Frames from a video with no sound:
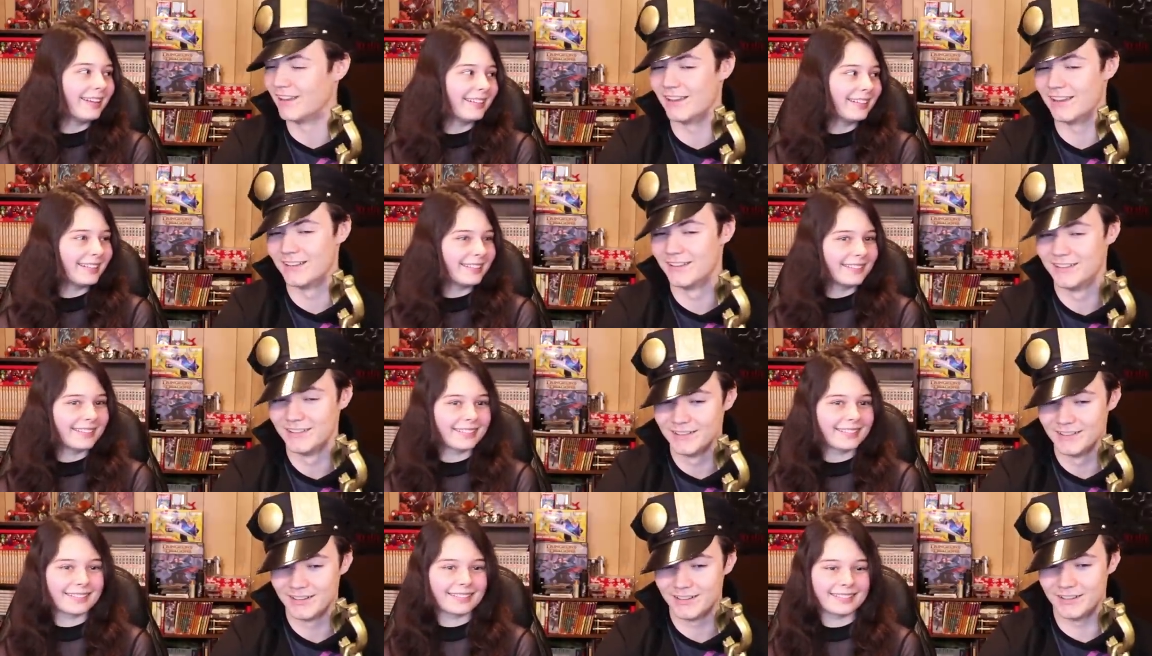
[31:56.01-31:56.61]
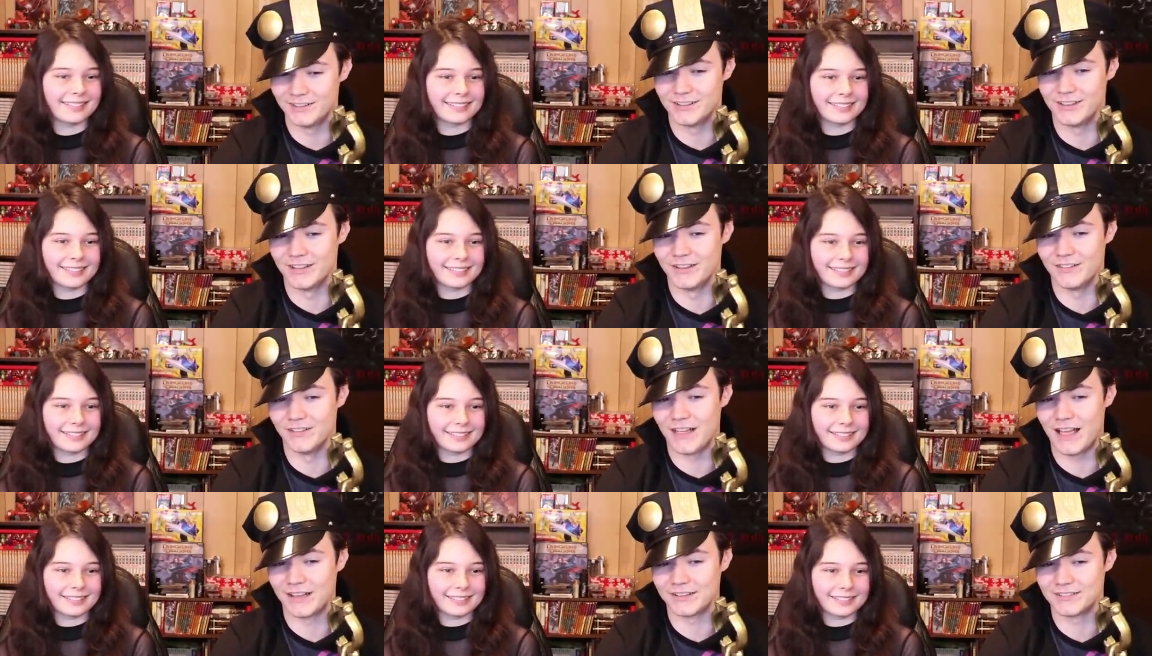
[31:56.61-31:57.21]
Speaker 1: yeah, because the
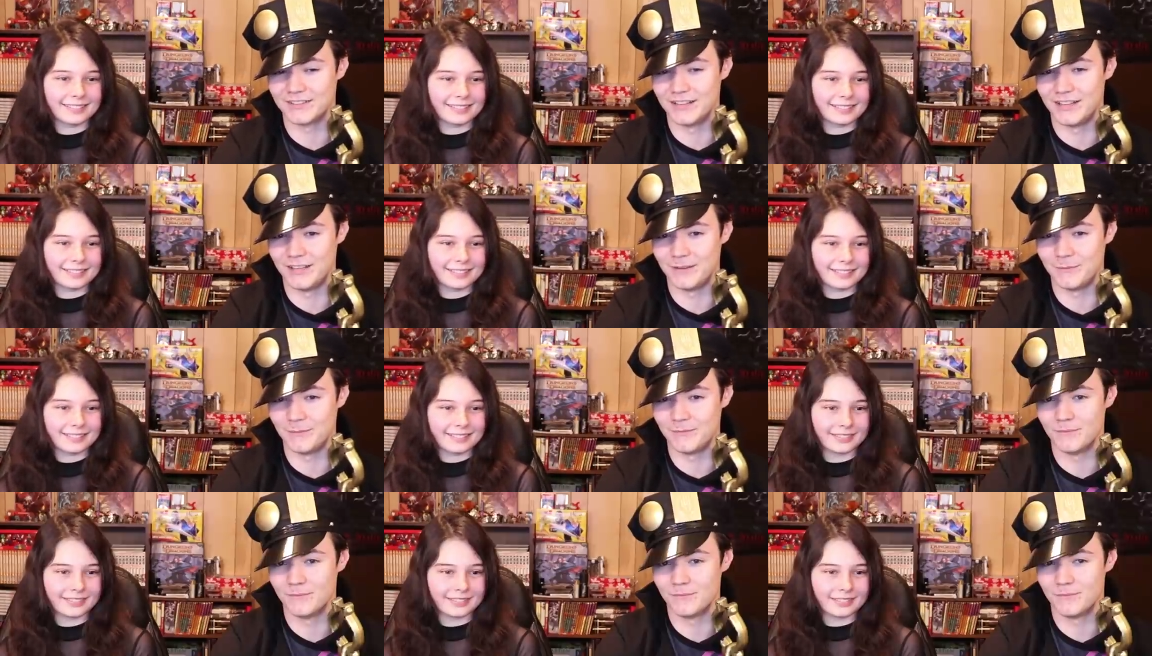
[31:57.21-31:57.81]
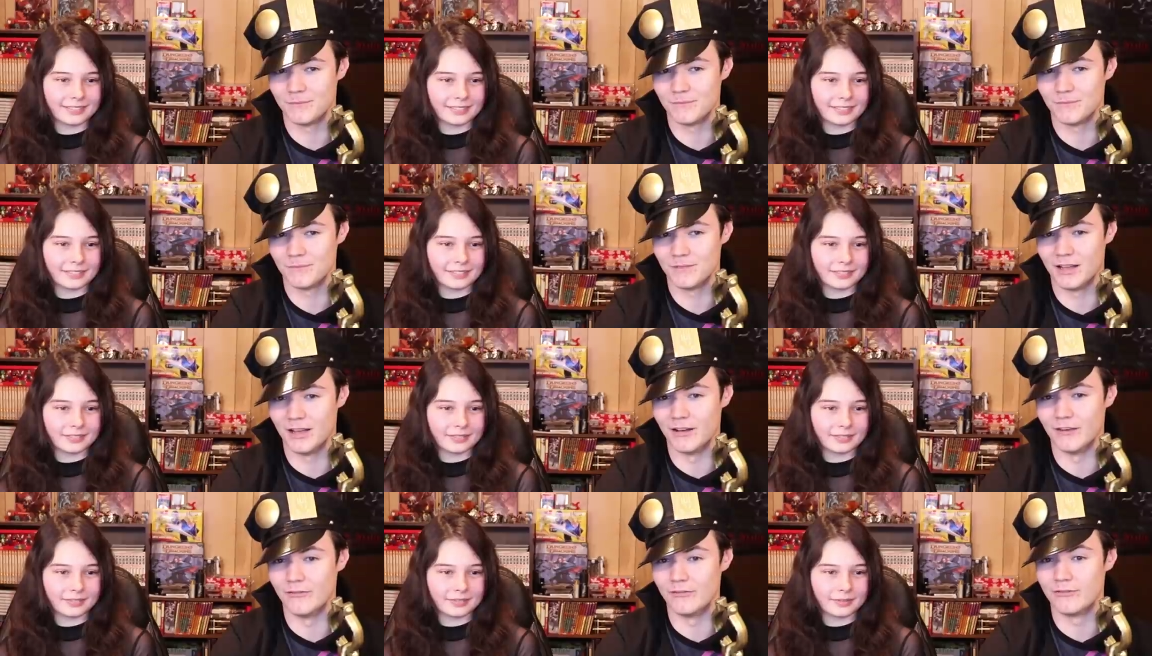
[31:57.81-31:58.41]
last name
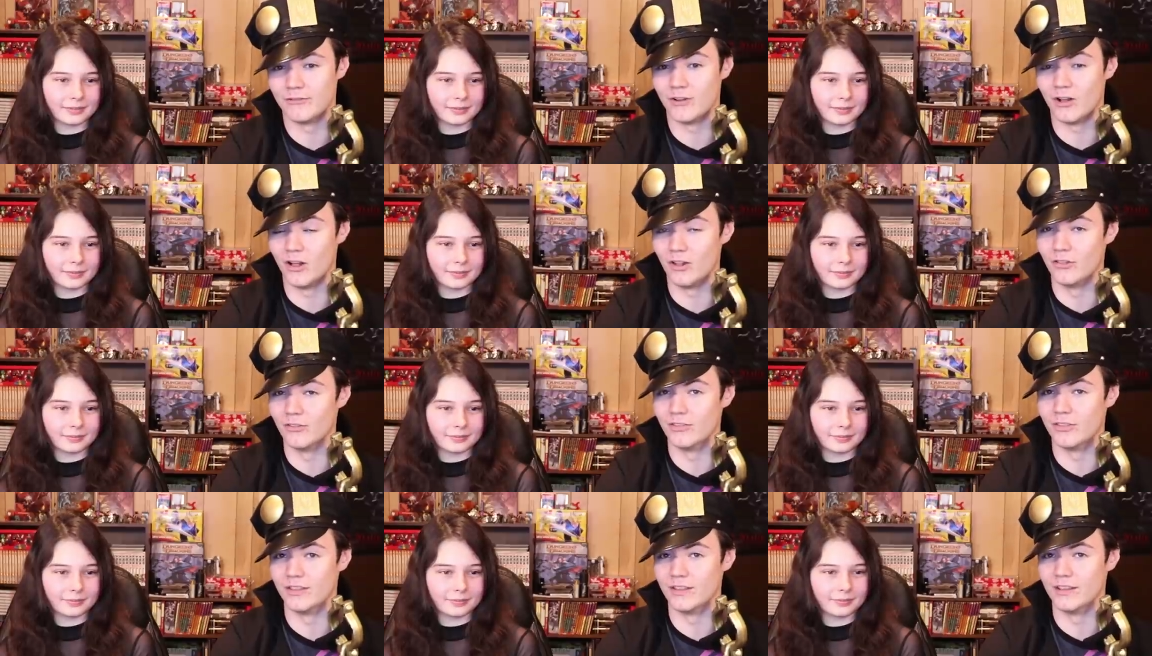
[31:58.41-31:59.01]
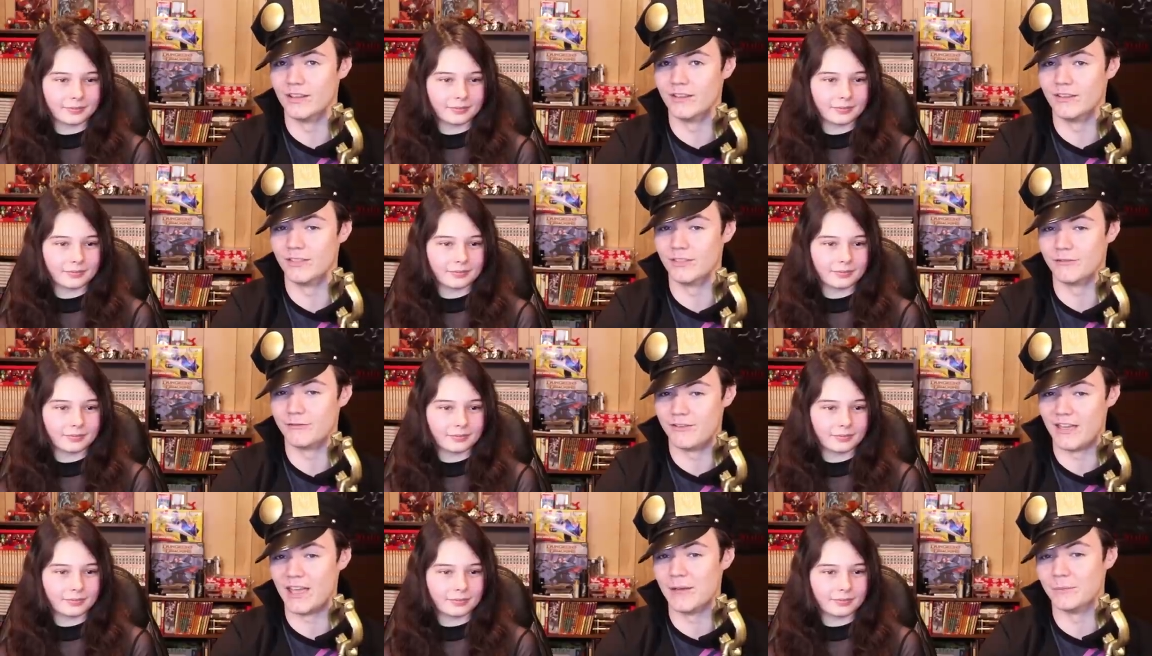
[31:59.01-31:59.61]
of all the the
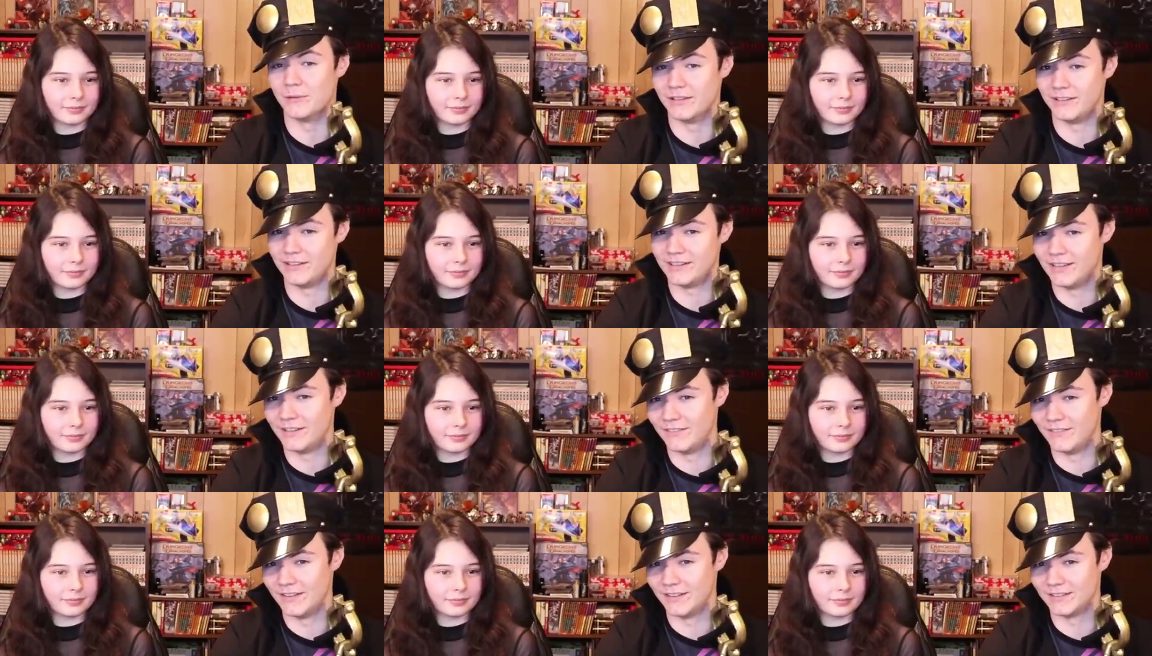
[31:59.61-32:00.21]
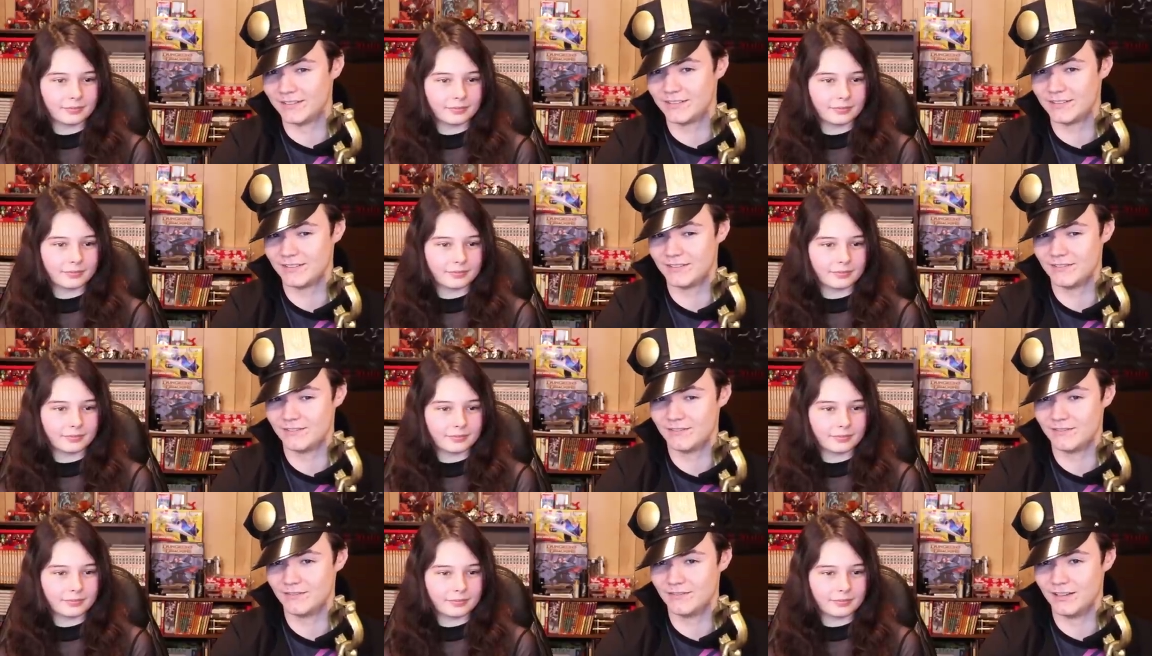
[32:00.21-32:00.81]
family in this
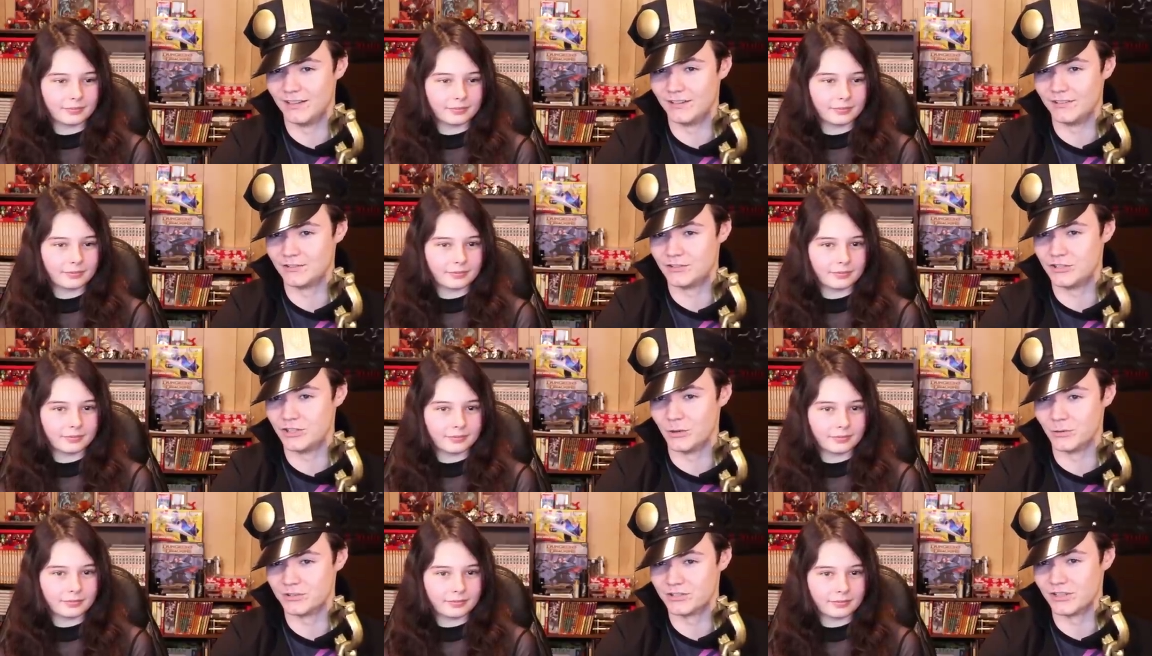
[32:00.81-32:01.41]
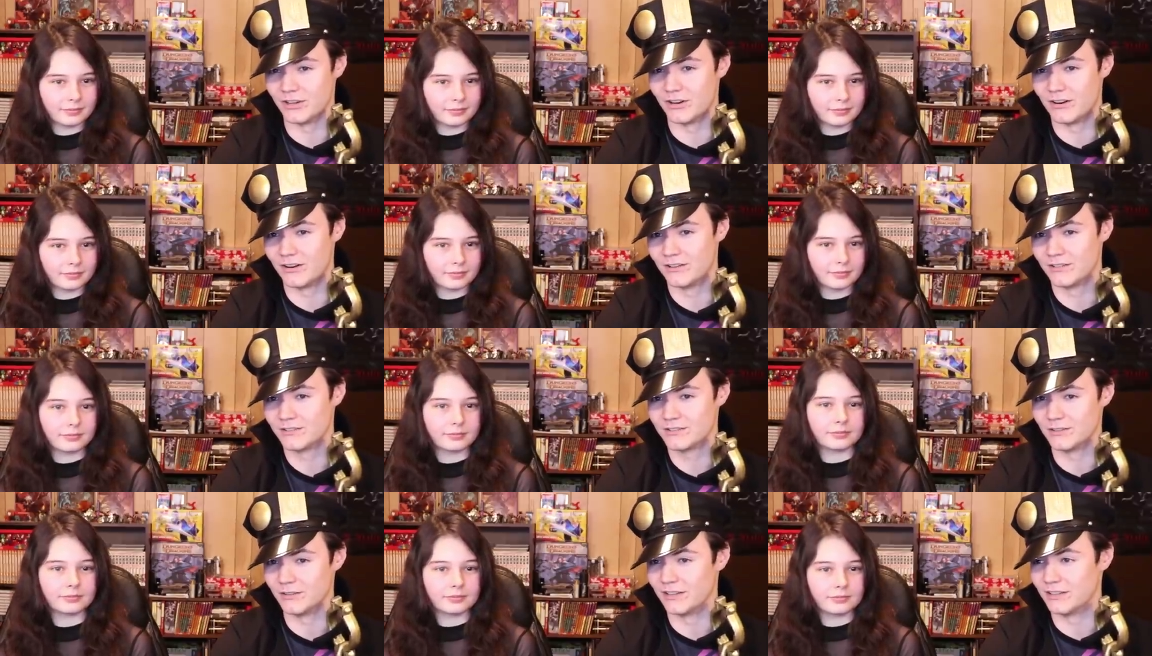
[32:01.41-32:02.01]
is Joestar.
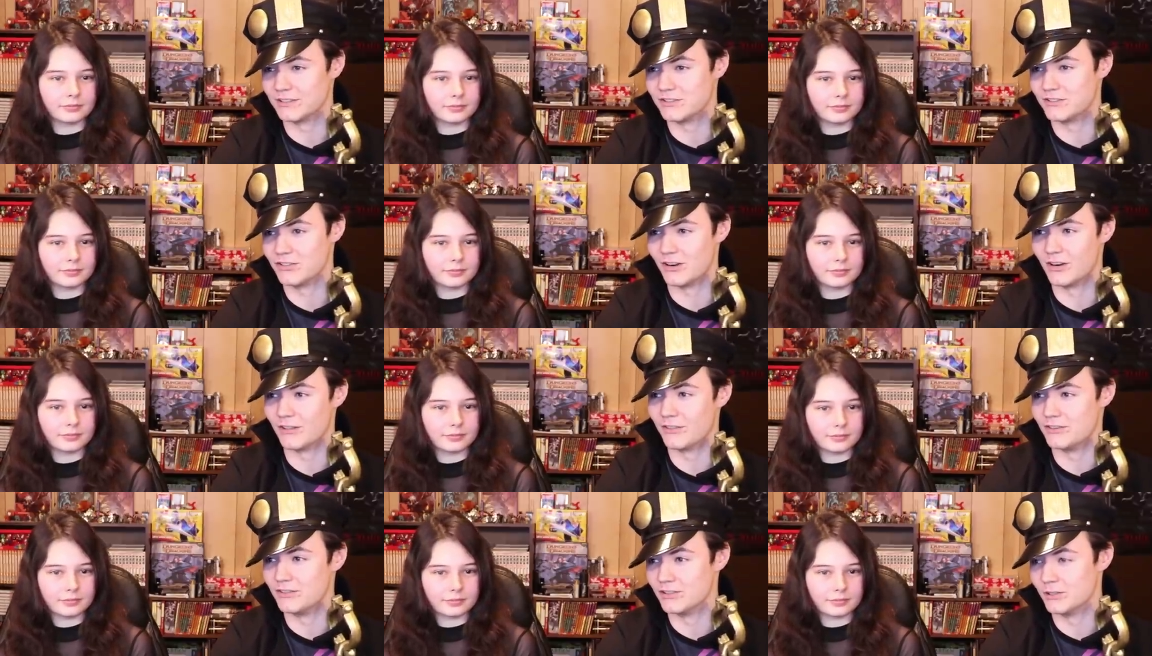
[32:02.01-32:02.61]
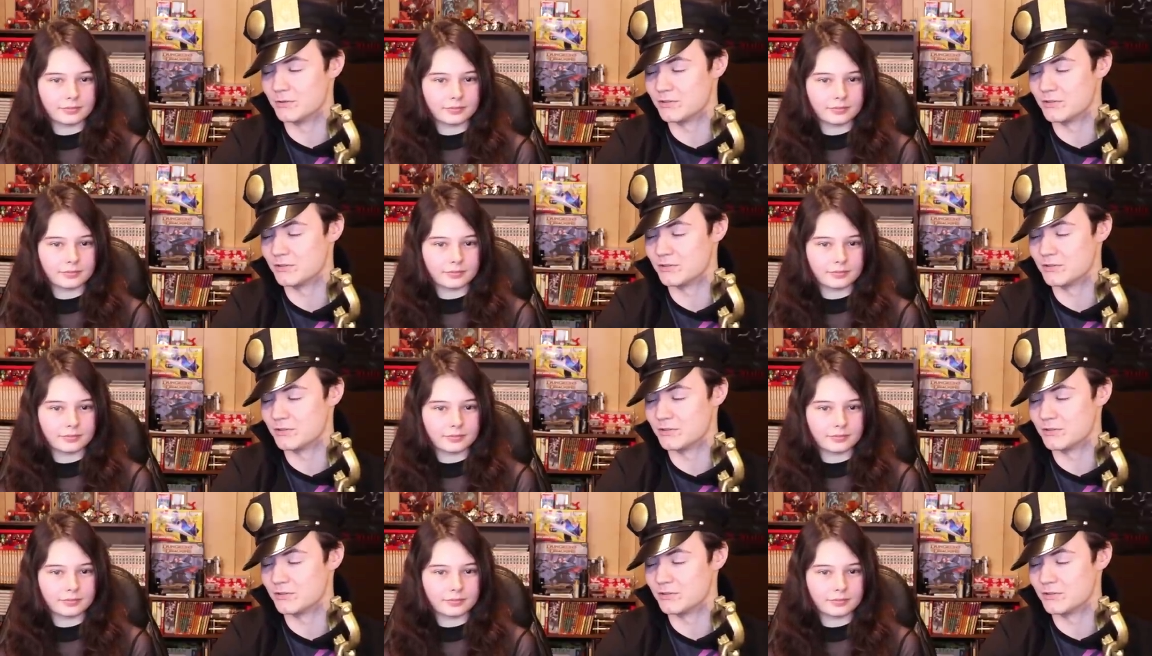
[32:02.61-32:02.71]
So mm-hmm. like it's Jonathan